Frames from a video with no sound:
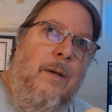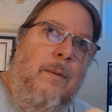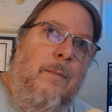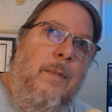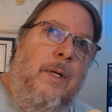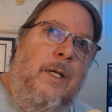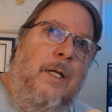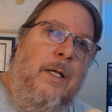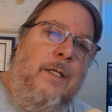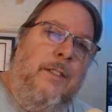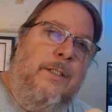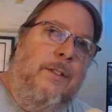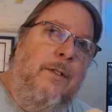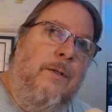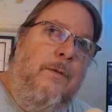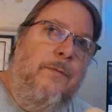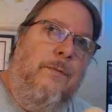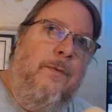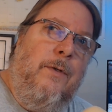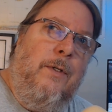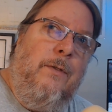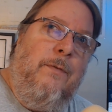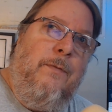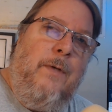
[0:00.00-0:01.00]
but also
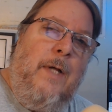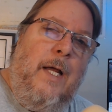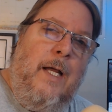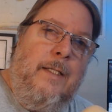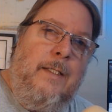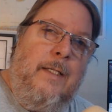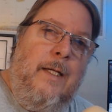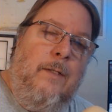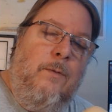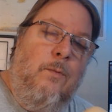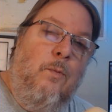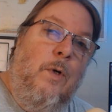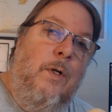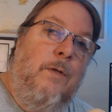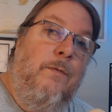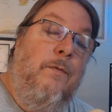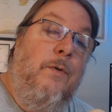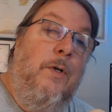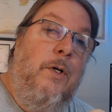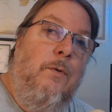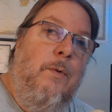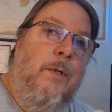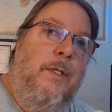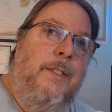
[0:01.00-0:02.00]
for the fact that what
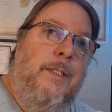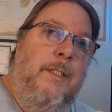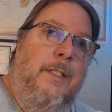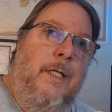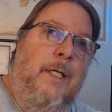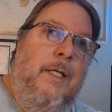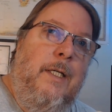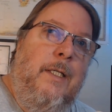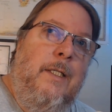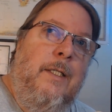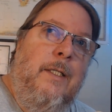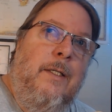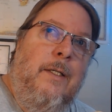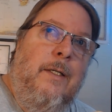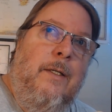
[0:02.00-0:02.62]
frequency